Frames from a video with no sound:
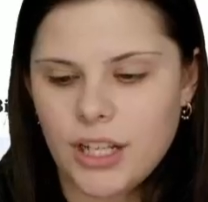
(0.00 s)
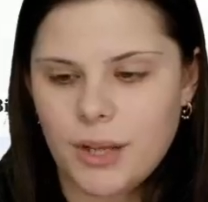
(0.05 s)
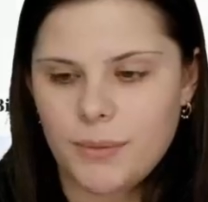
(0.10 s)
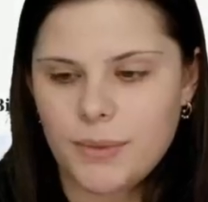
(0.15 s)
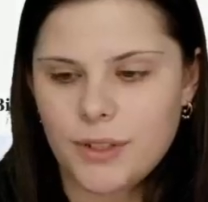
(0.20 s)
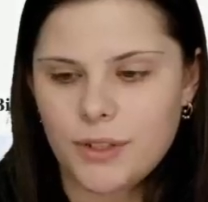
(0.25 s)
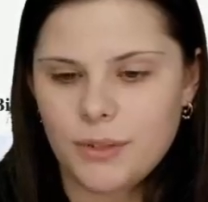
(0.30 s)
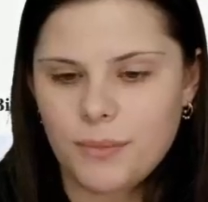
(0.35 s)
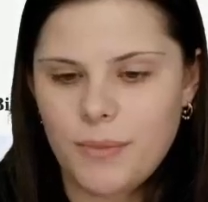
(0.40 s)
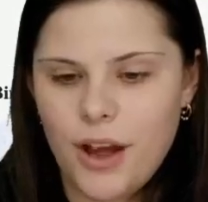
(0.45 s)
Let
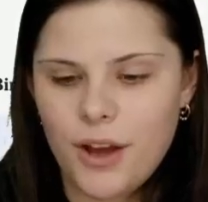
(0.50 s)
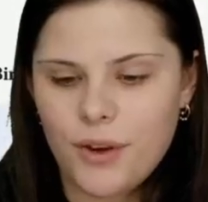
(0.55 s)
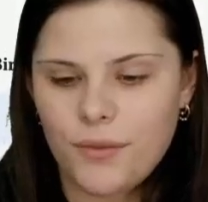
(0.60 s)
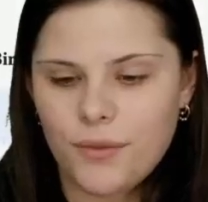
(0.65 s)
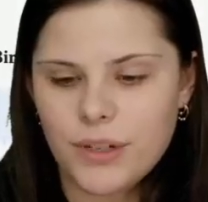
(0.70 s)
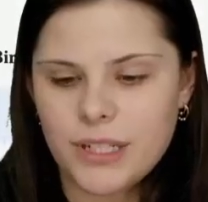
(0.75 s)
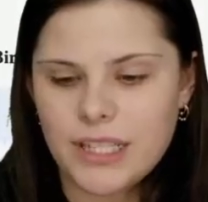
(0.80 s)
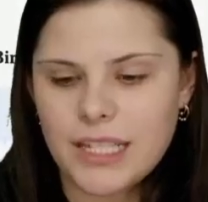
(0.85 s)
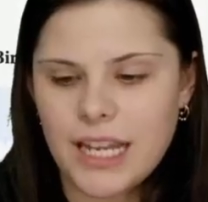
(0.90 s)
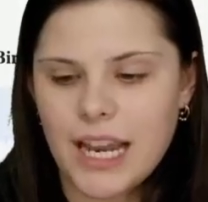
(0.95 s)
me zoom out
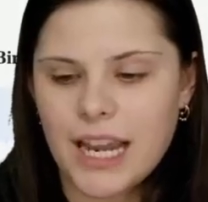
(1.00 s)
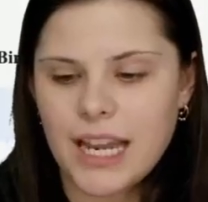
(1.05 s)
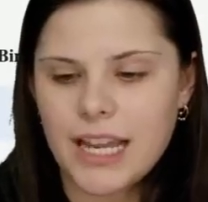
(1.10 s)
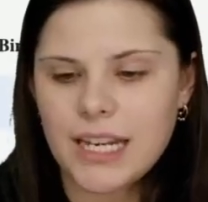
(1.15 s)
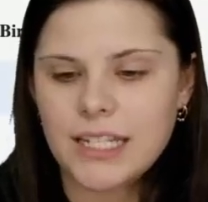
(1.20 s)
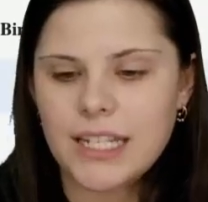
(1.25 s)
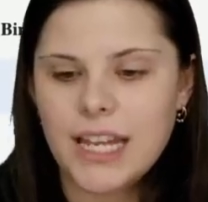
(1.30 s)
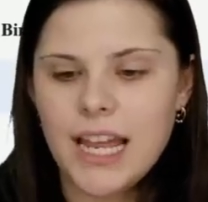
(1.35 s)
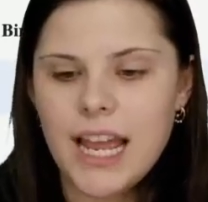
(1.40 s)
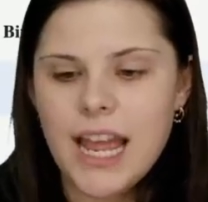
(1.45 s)
for a
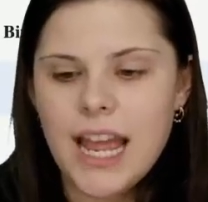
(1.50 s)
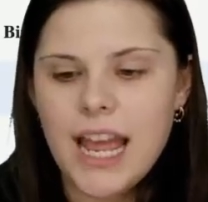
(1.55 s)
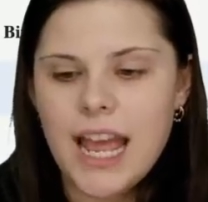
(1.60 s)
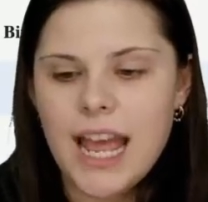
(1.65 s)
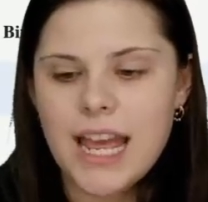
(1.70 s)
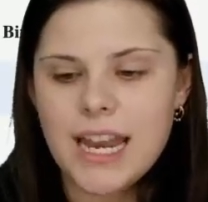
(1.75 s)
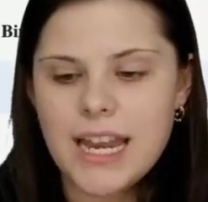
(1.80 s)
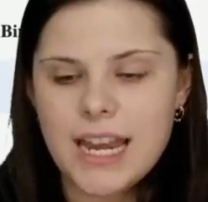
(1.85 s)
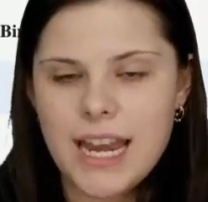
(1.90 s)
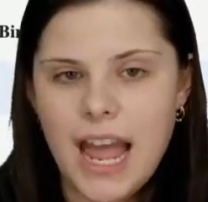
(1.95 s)
second.
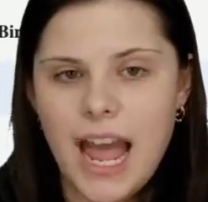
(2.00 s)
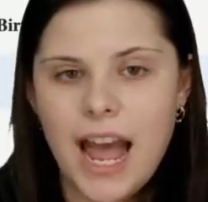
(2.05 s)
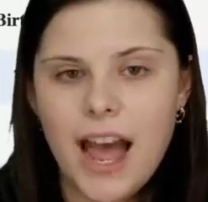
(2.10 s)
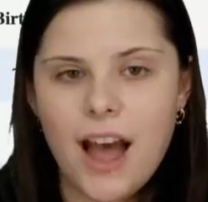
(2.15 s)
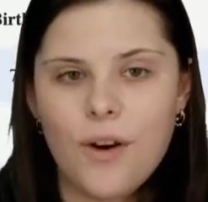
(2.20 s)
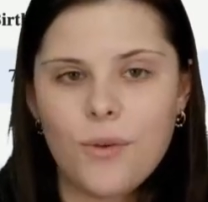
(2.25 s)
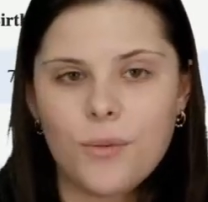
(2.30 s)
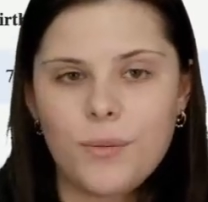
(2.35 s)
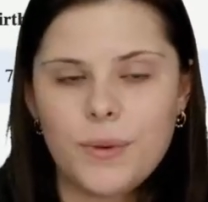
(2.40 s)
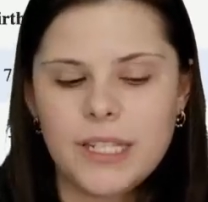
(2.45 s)
And
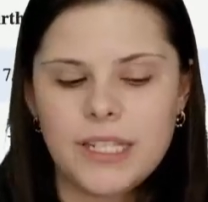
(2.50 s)
now we